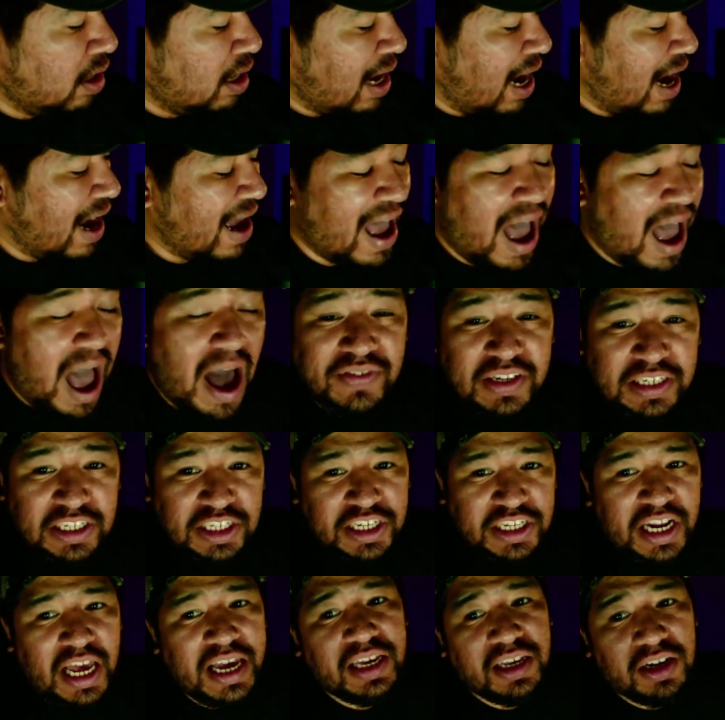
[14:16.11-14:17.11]
I haven't
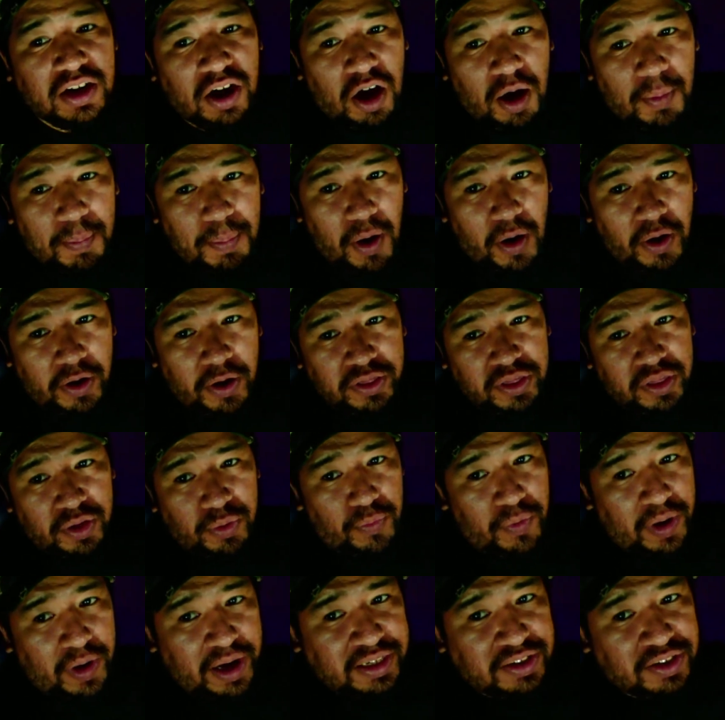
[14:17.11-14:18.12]
taken apart the
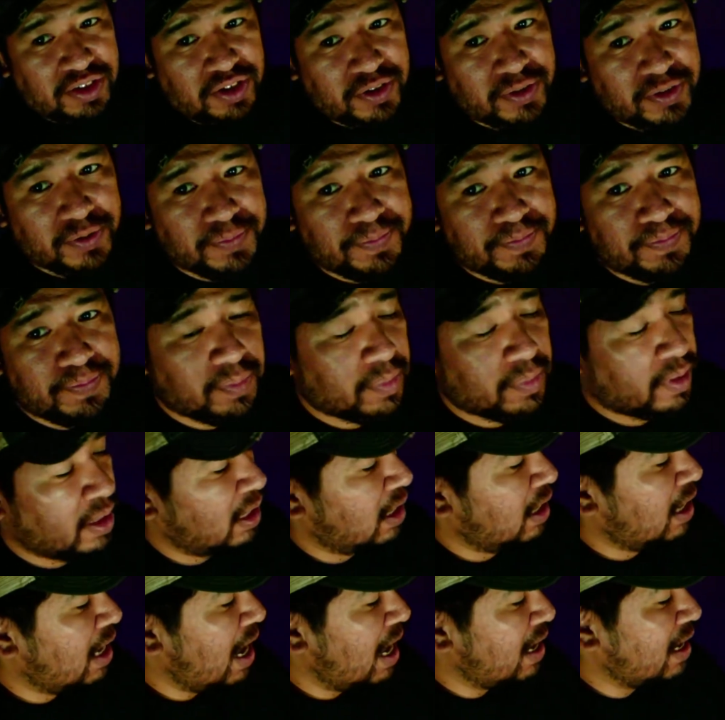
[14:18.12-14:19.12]
Razer,
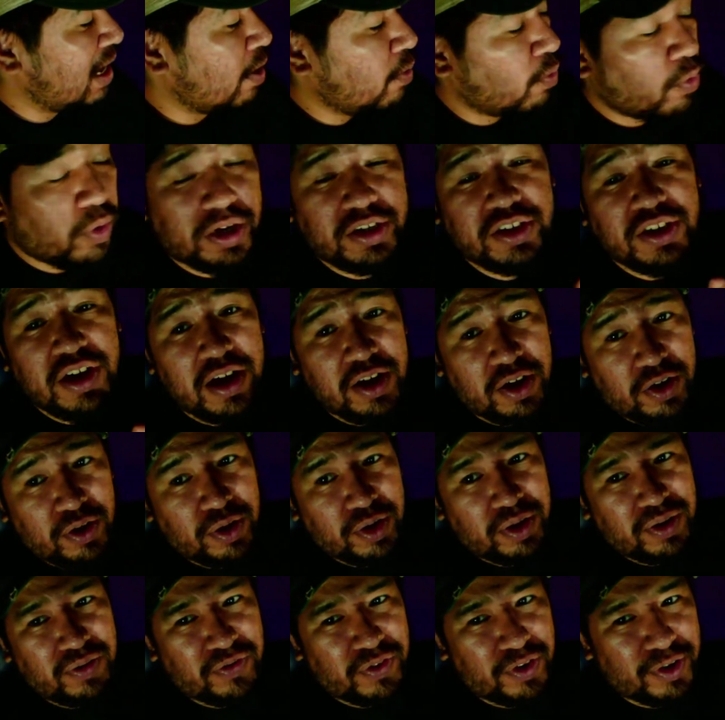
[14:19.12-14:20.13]
and I wish I
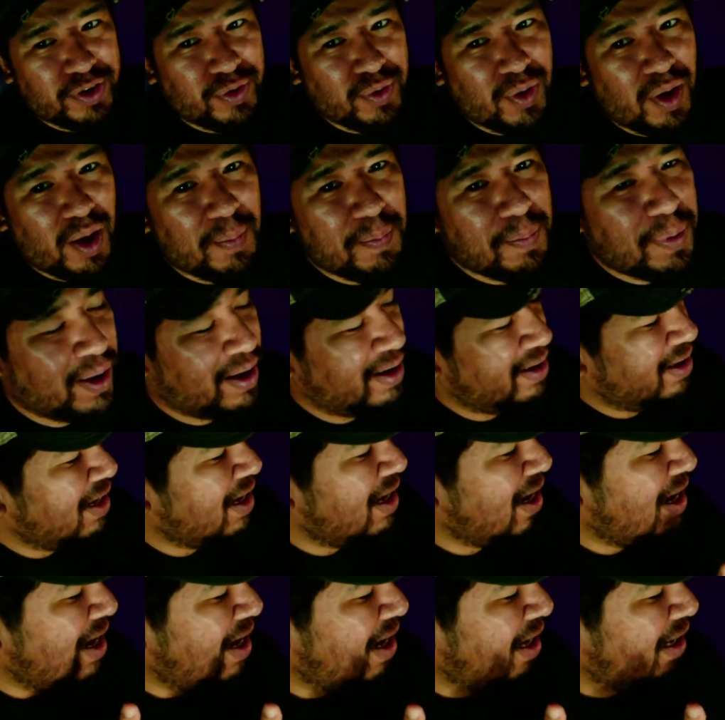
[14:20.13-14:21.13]
could for you all, but
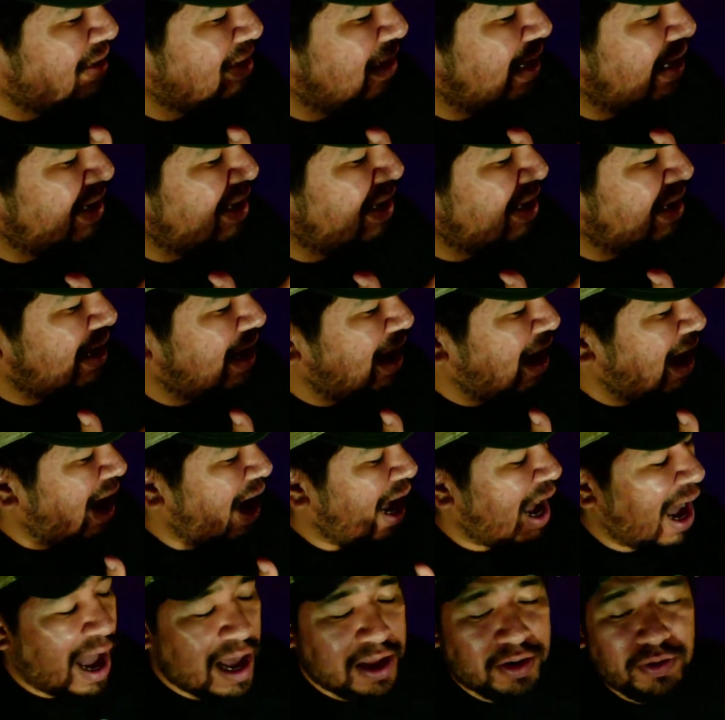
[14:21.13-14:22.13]
like
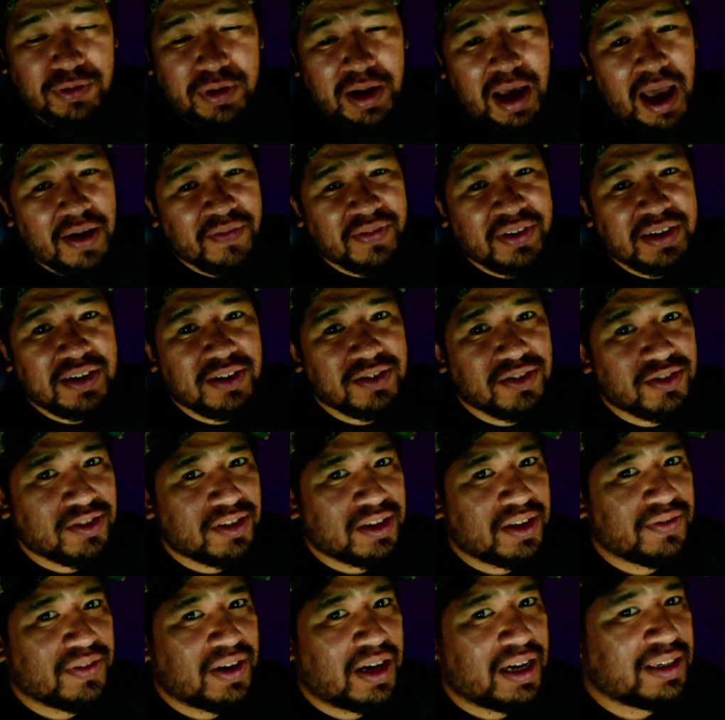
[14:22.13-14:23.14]
I don't have another
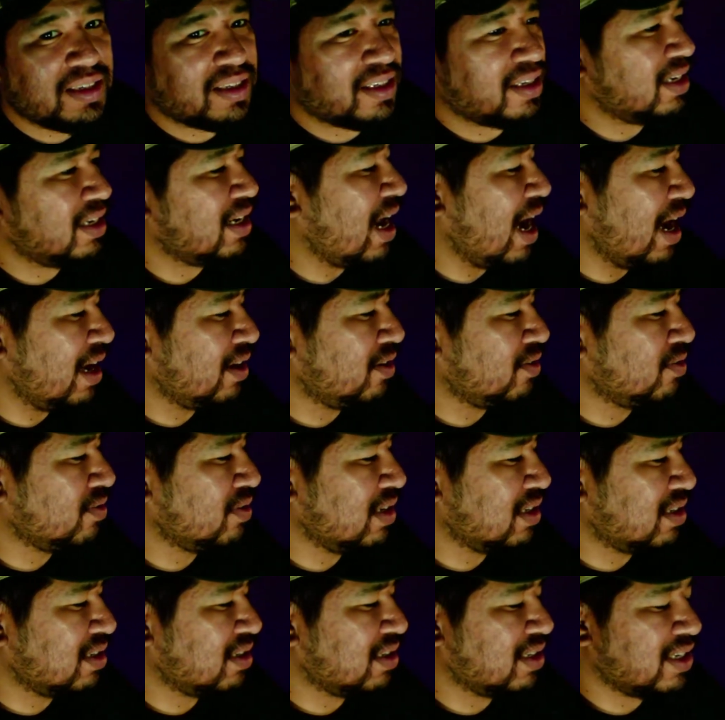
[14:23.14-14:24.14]
device, and I don't
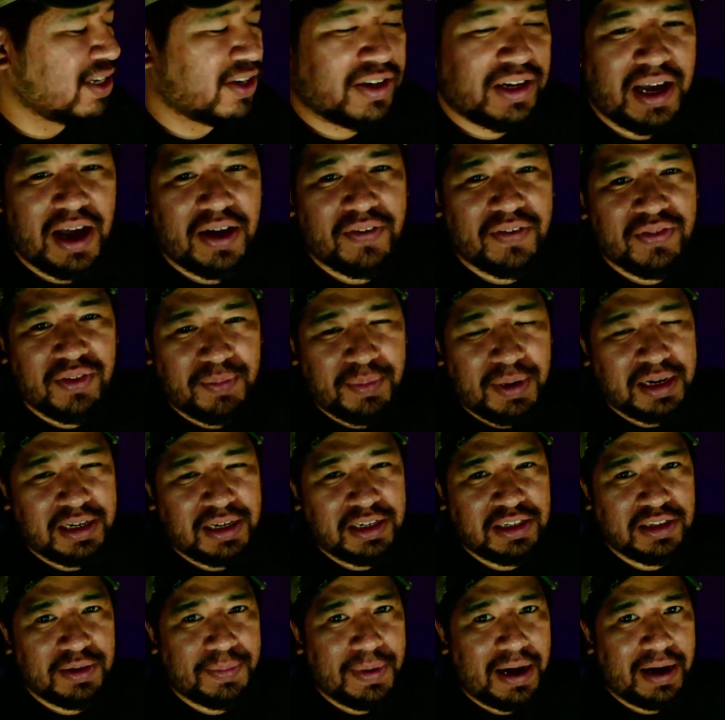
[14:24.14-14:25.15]
necessarily have the money
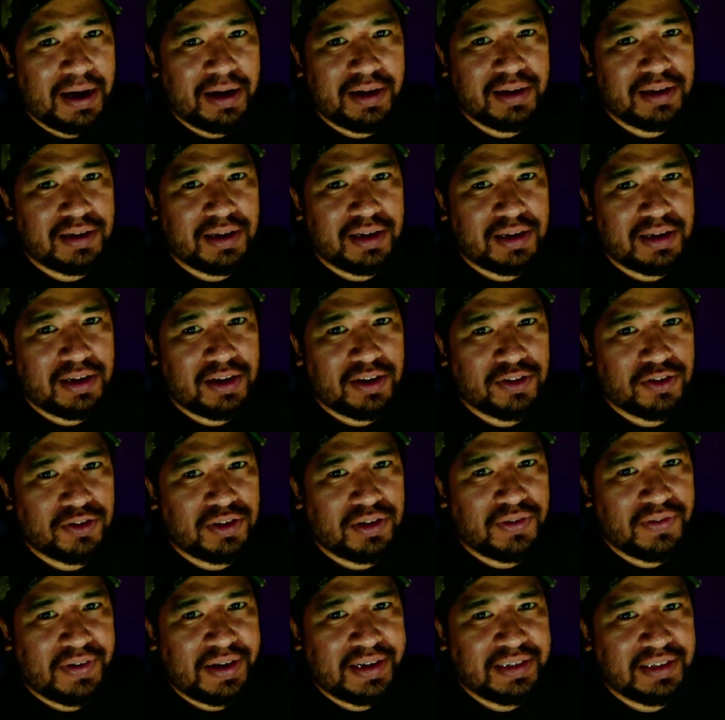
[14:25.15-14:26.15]
to buy another
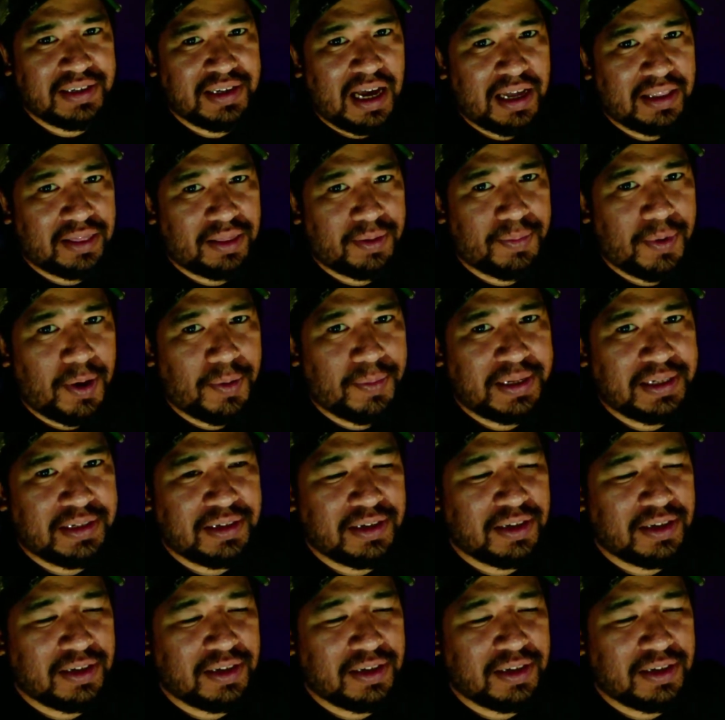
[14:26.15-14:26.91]
device at the moment.